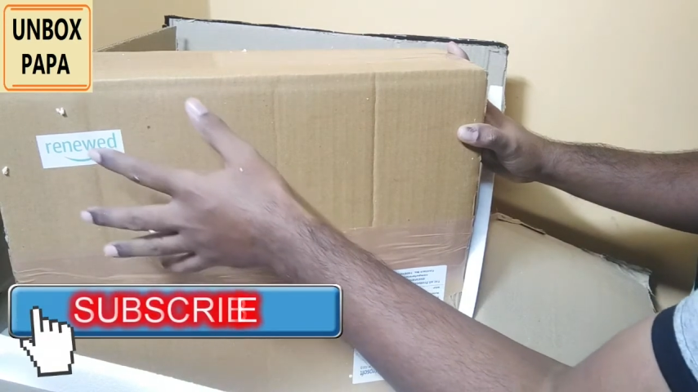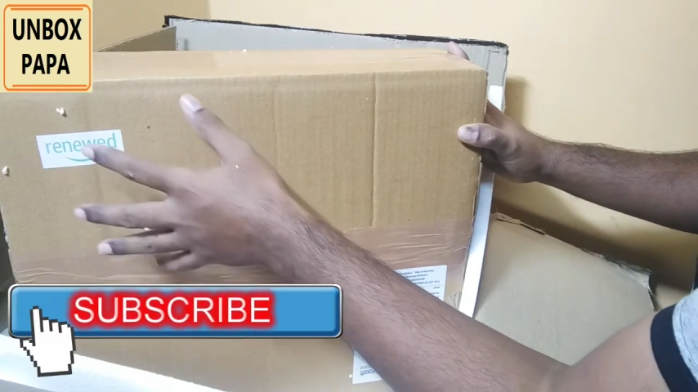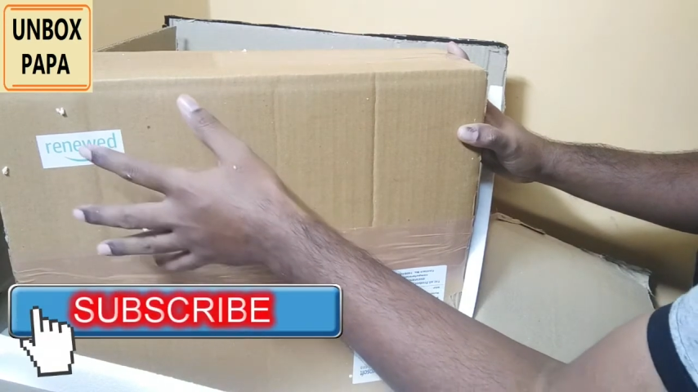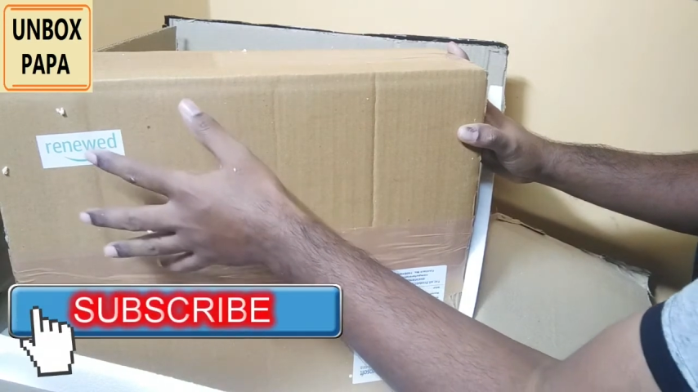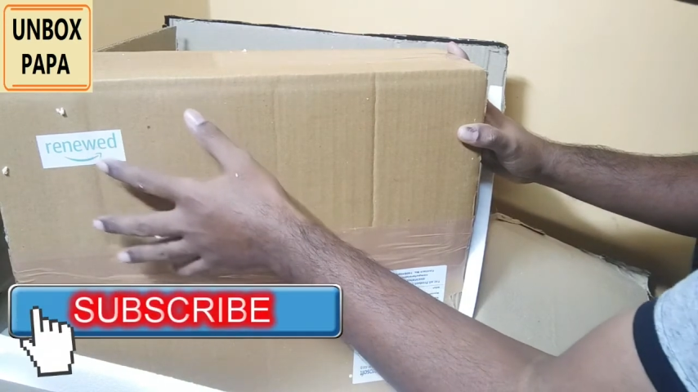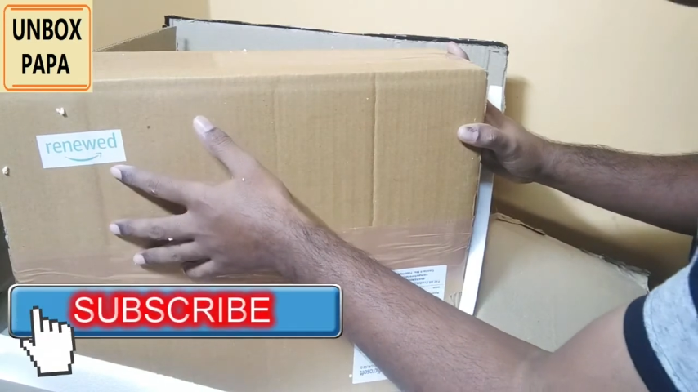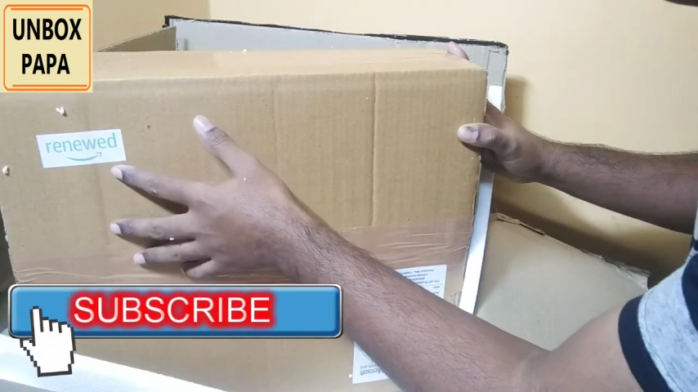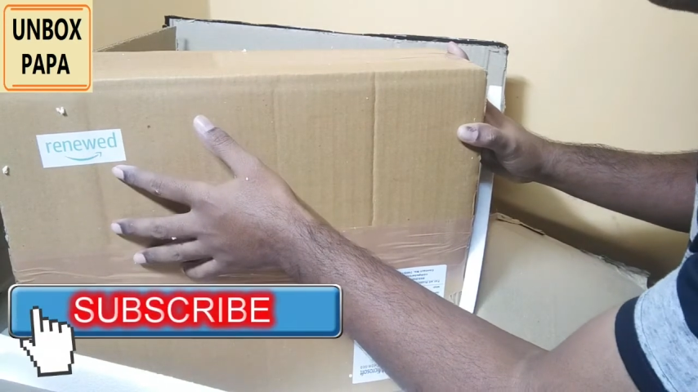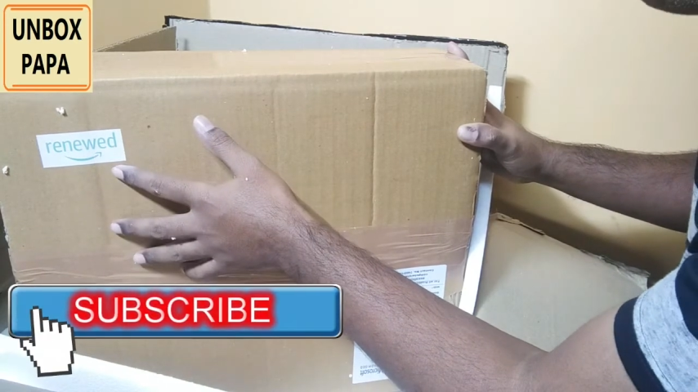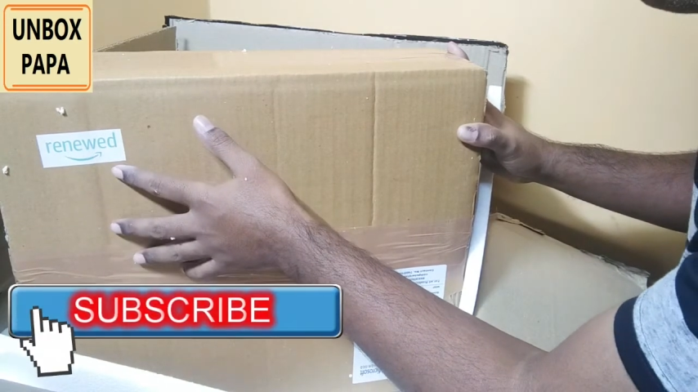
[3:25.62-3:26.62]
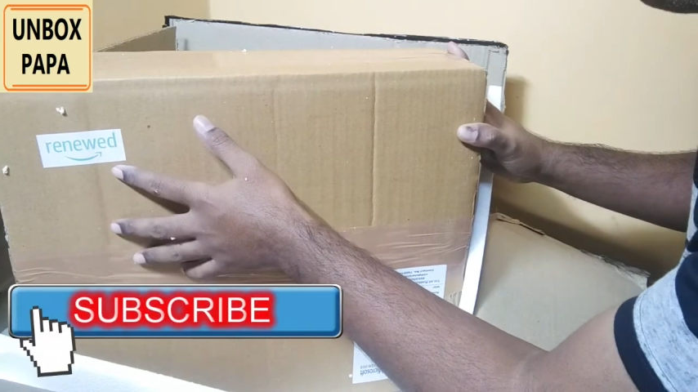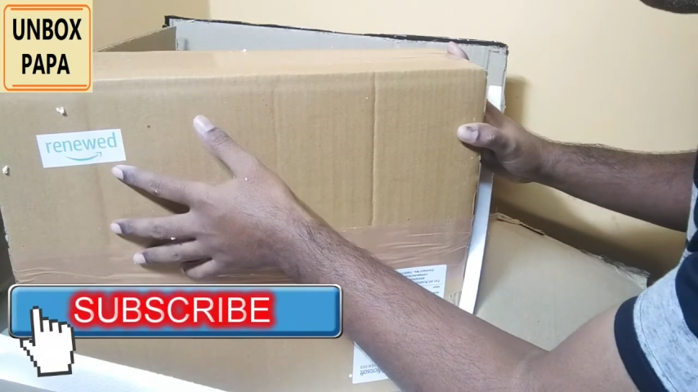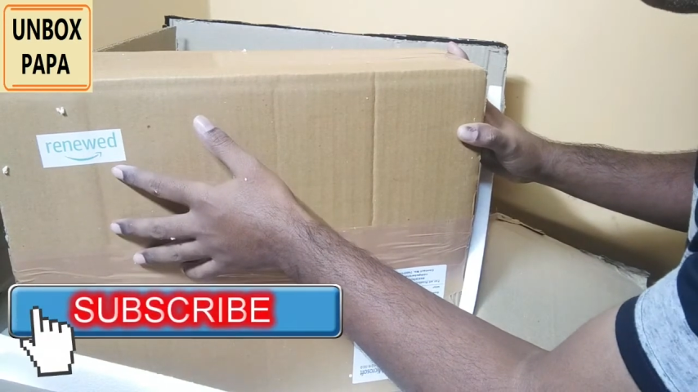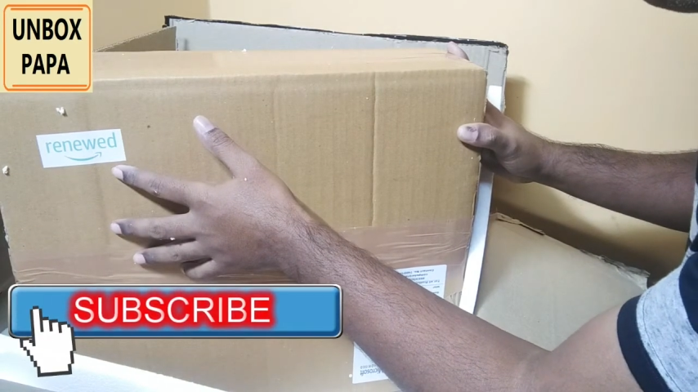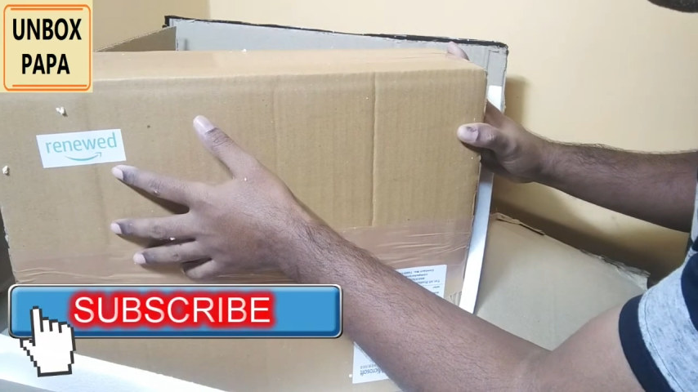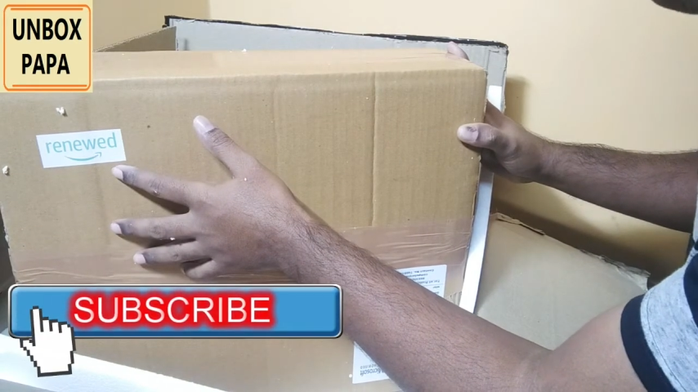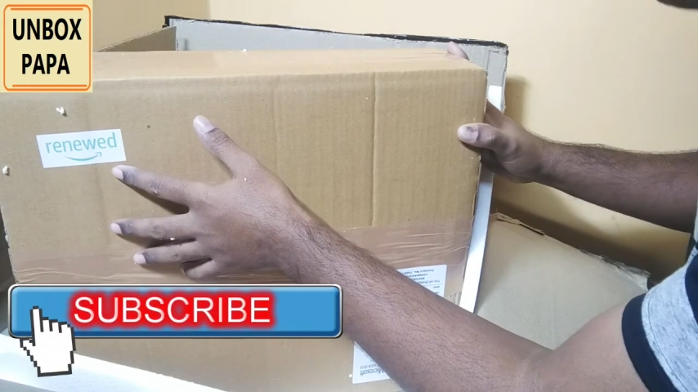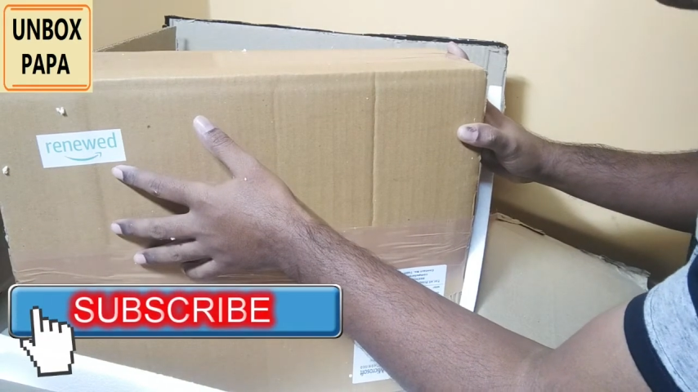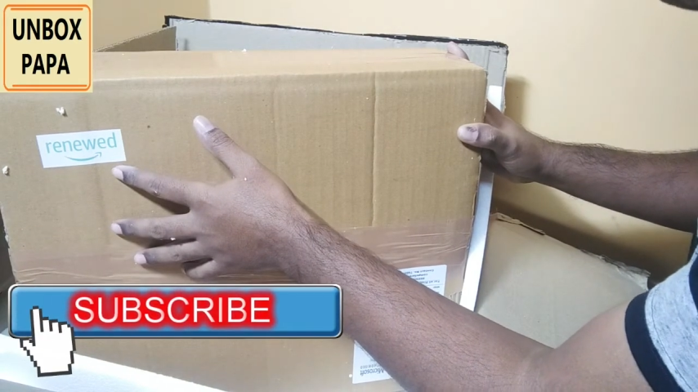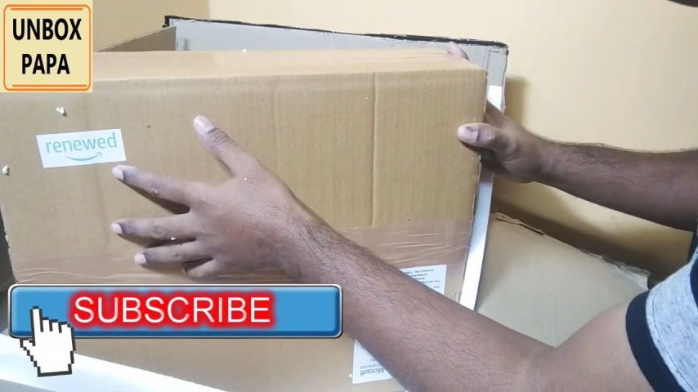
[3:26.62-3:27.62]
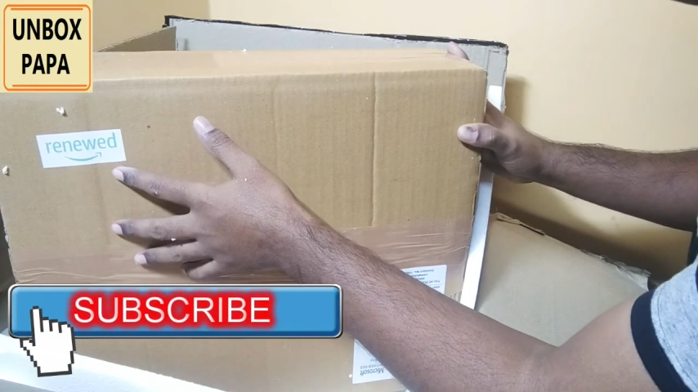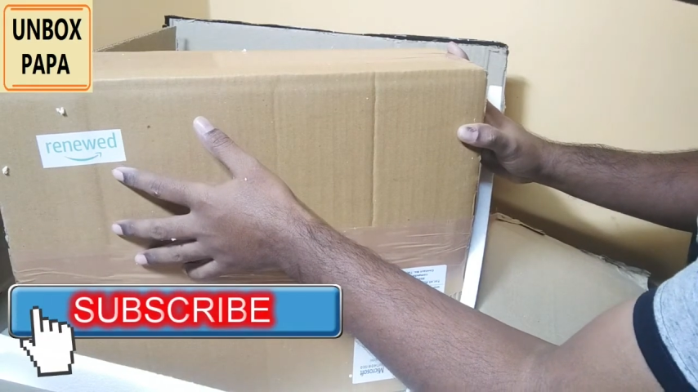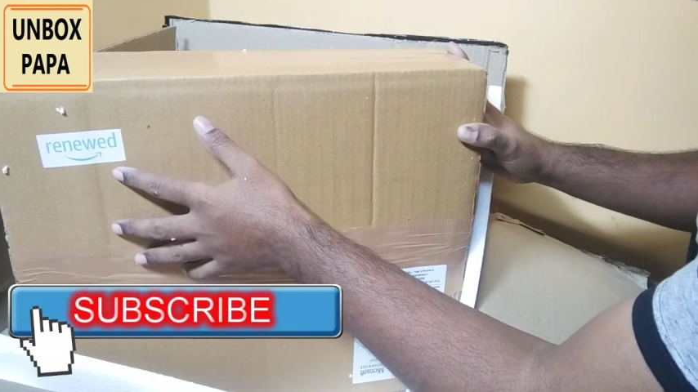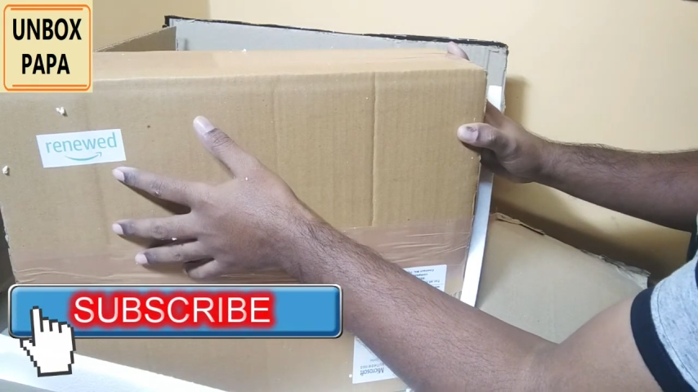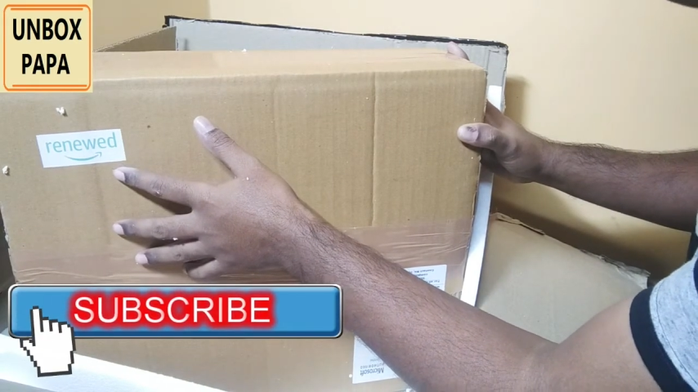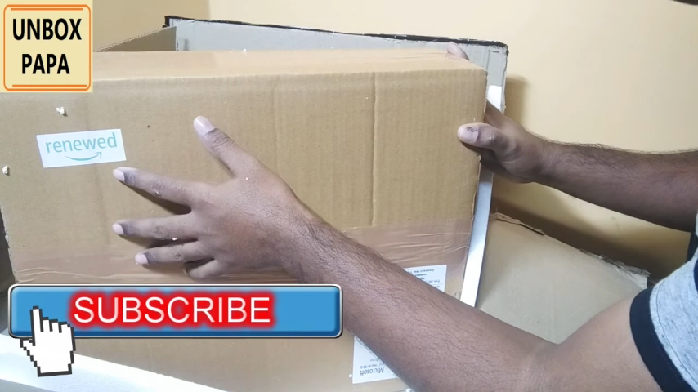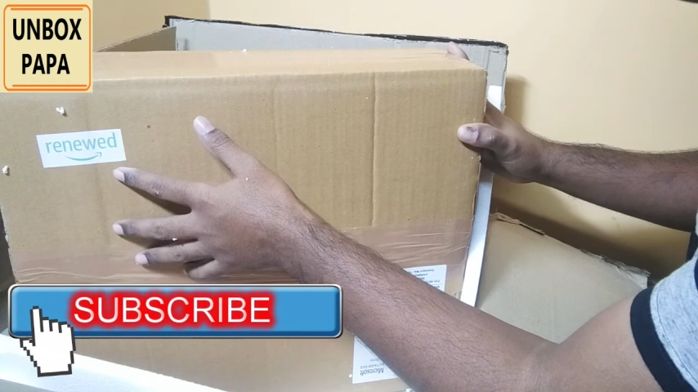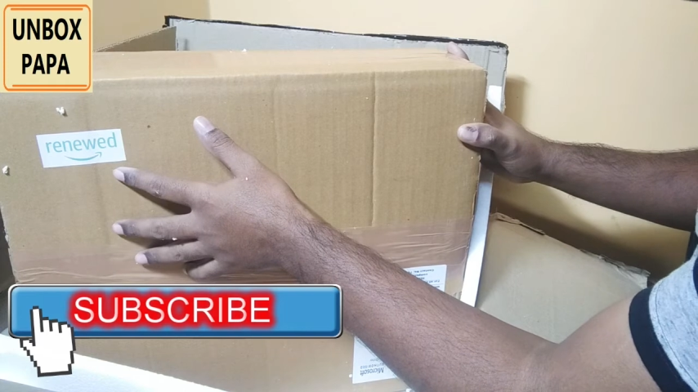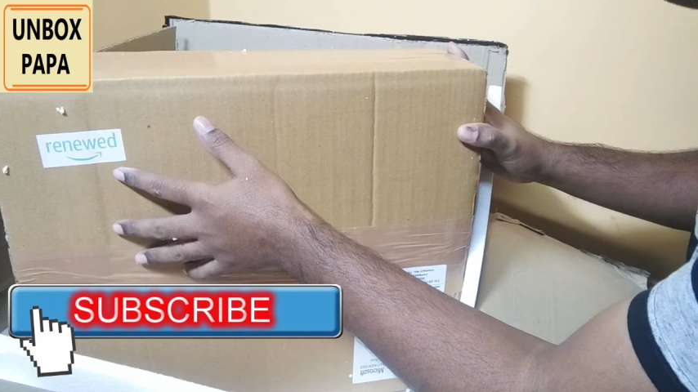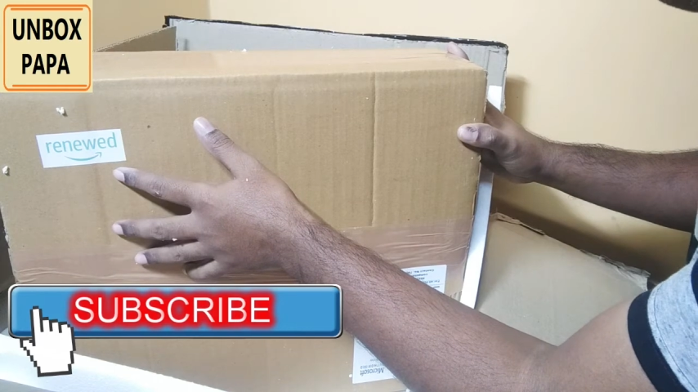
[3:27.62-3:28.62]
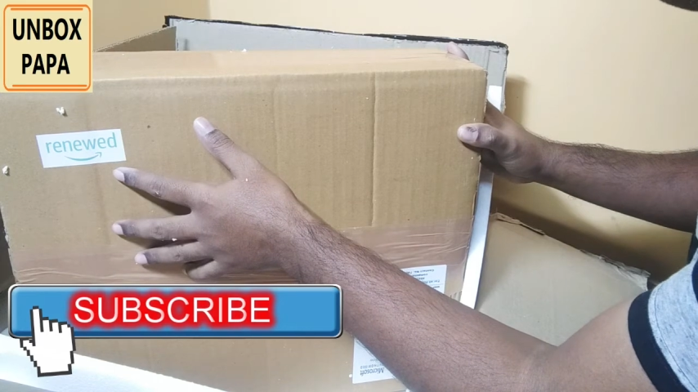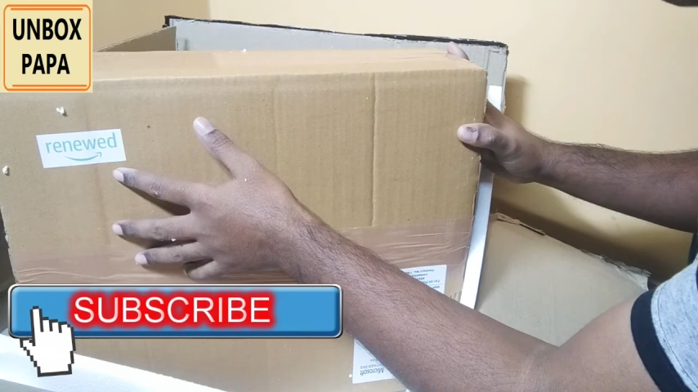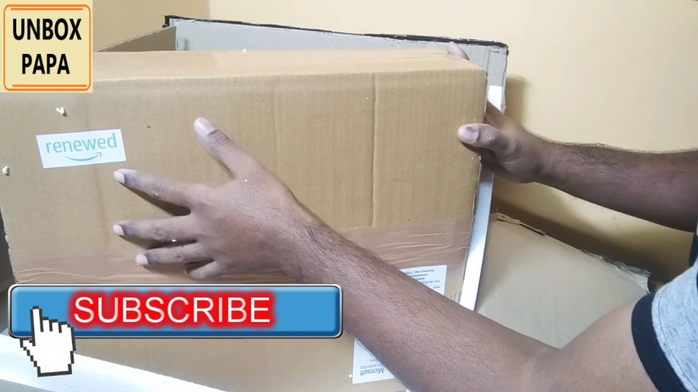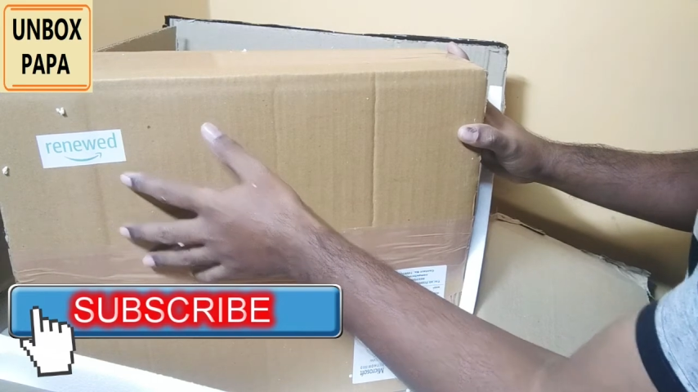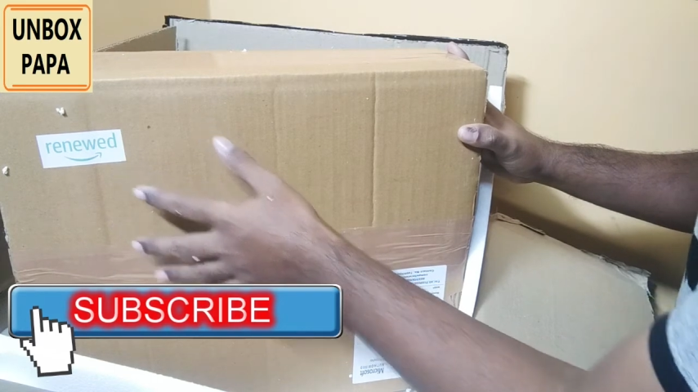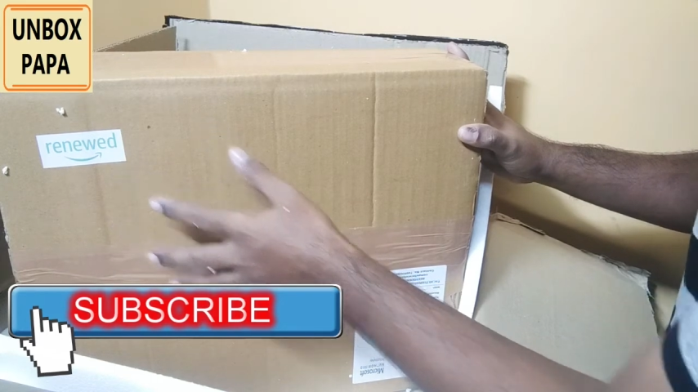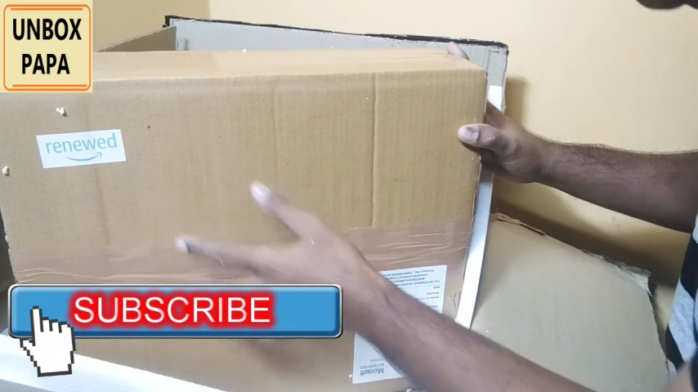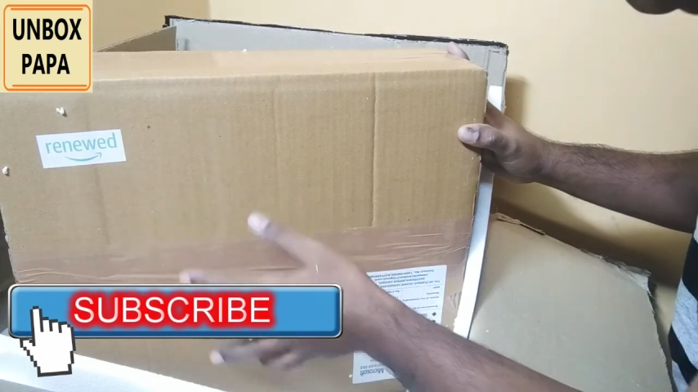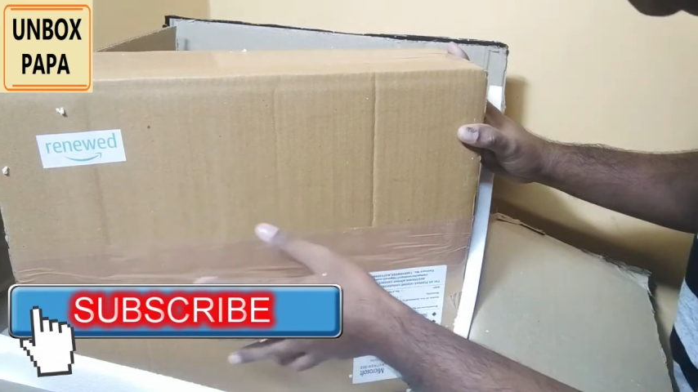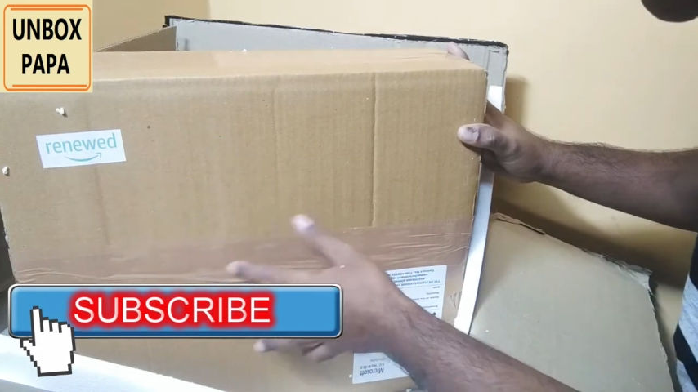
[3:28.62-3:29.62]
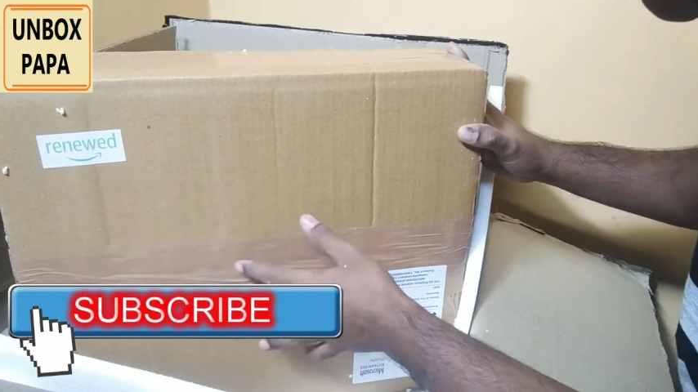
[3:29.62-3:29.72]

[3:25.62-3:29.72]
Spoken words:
[unreadable: no face in view]